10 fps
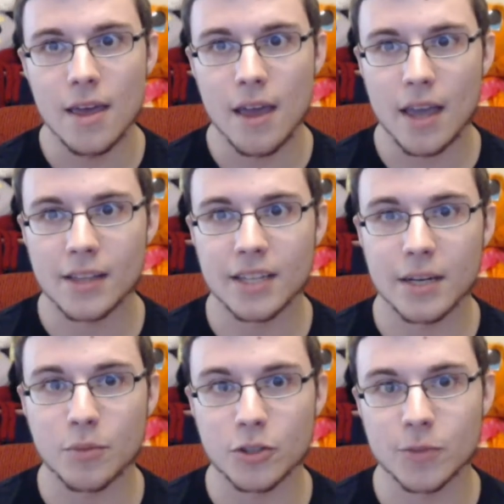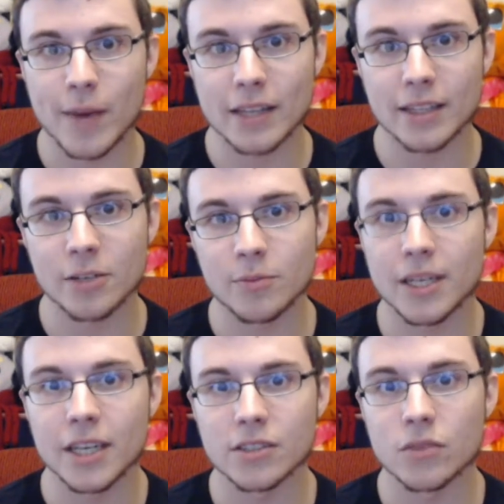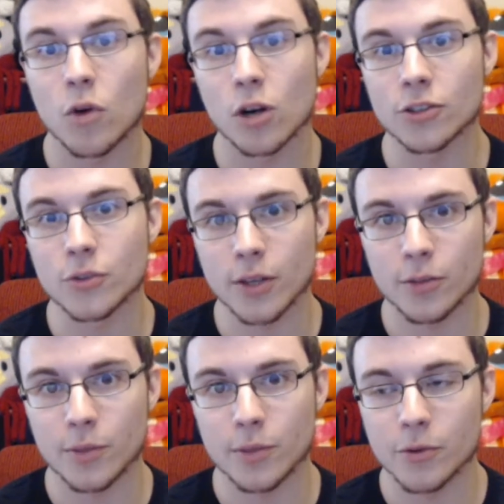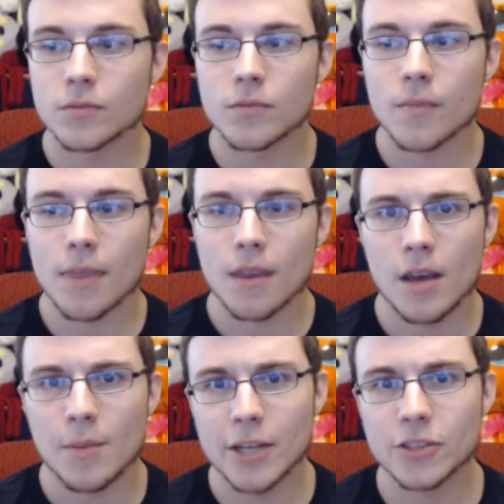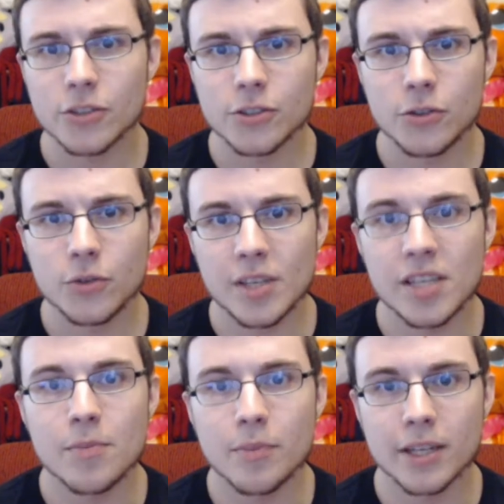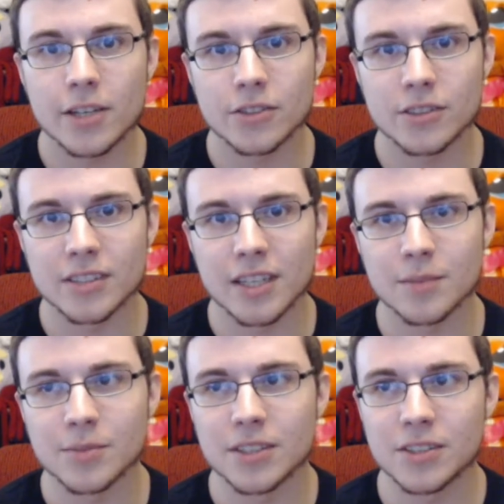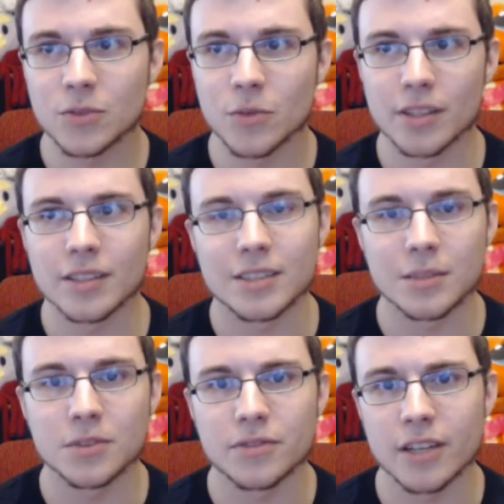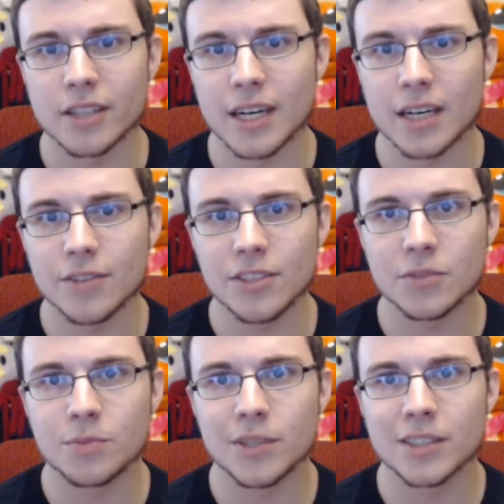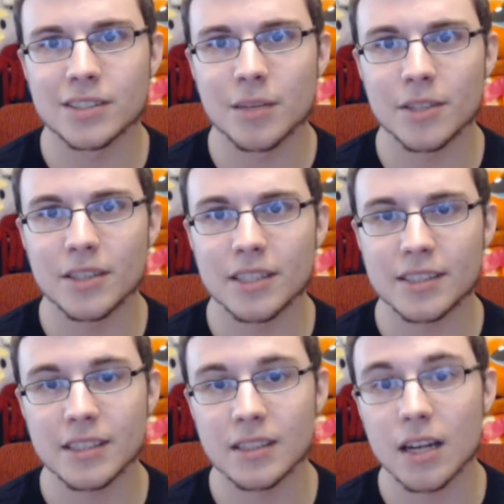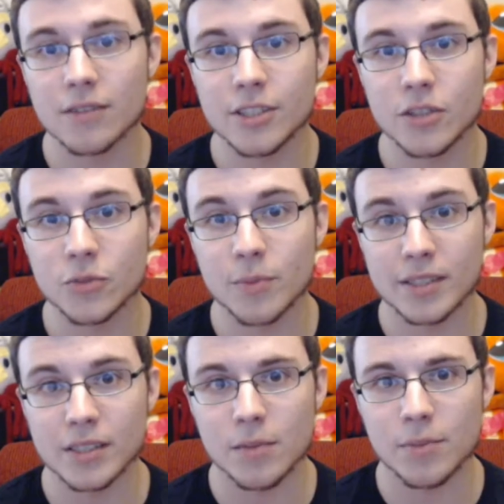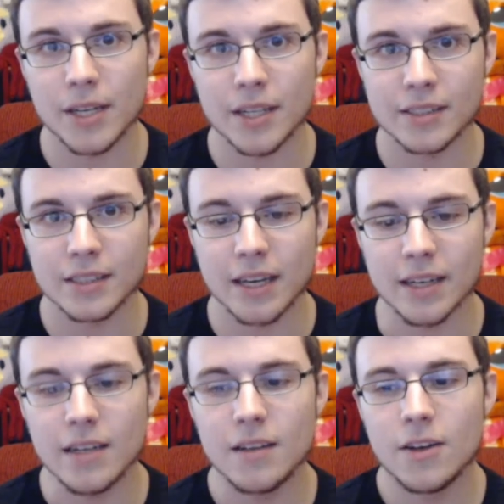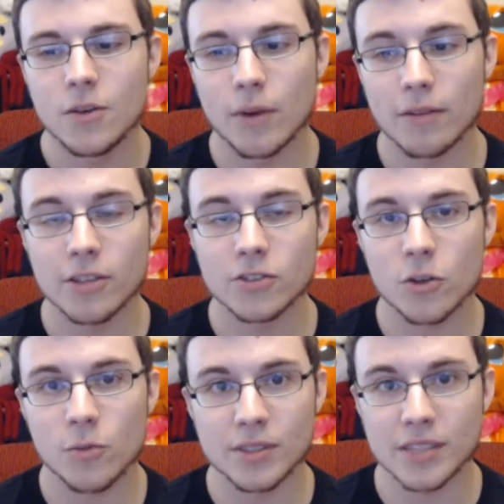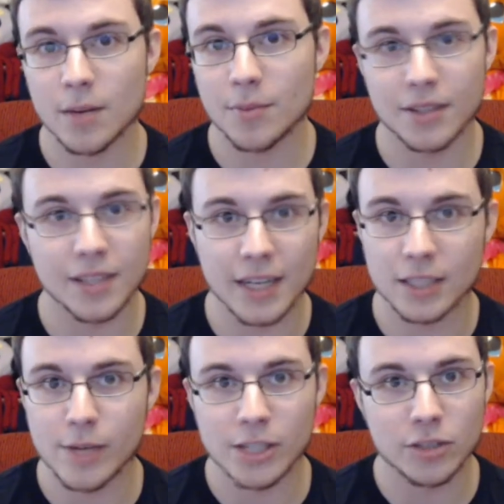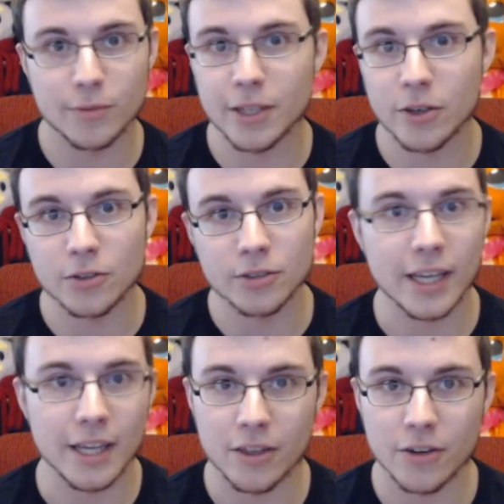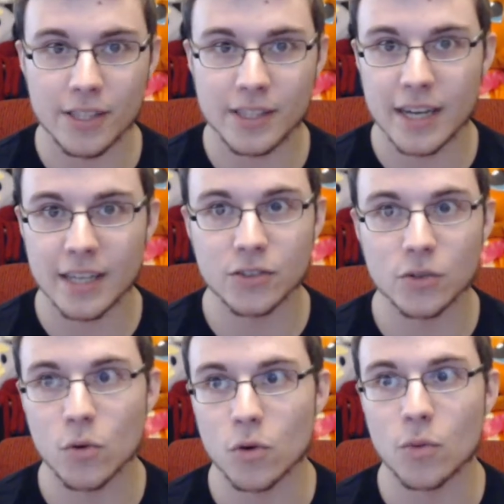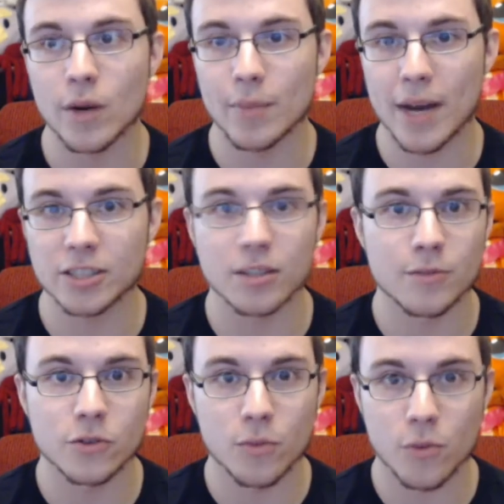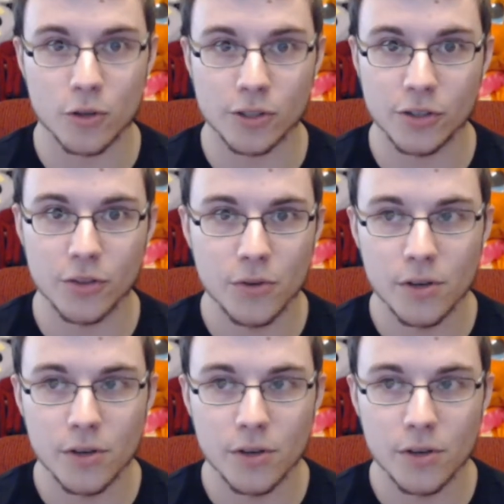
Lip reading: is getting pushed back later because of 1 or 2 other people. Make sure to keep players on setups. This is one that seems fairly obvious, but it's something that I see a lot of TOs mess up, and it's that whenever there's an open setup, the next match should be called. Like 30 seconds, or when a match comes to report to you,